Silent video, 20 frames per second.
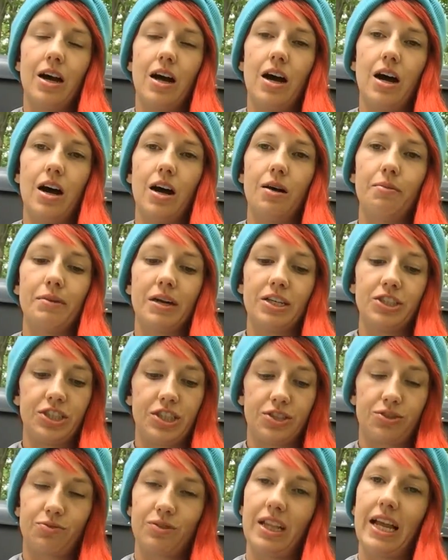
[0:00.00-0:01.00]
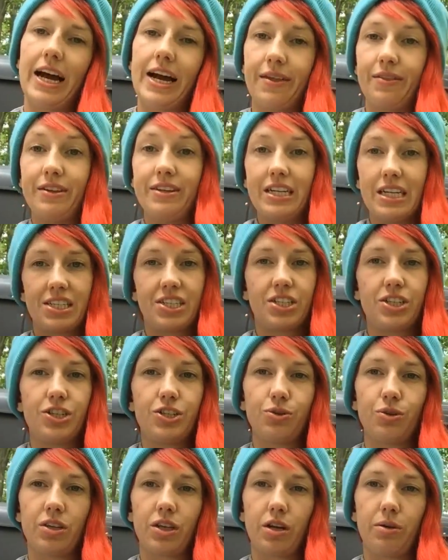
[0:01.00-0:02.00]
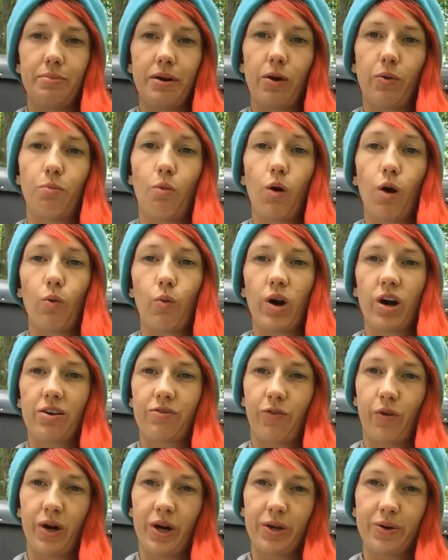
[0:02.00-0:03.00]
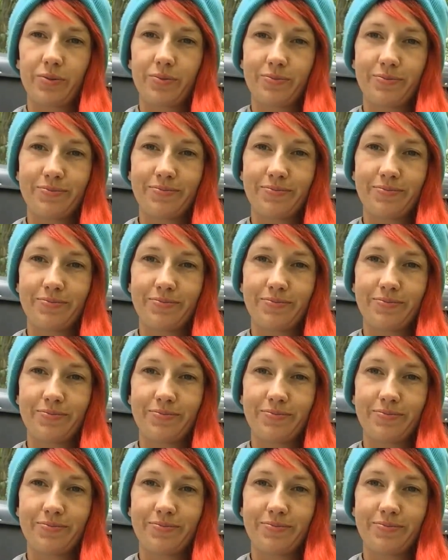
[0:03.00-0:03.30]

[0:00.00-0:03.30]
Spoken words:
and just rely on the disc to do a little bit more work for you.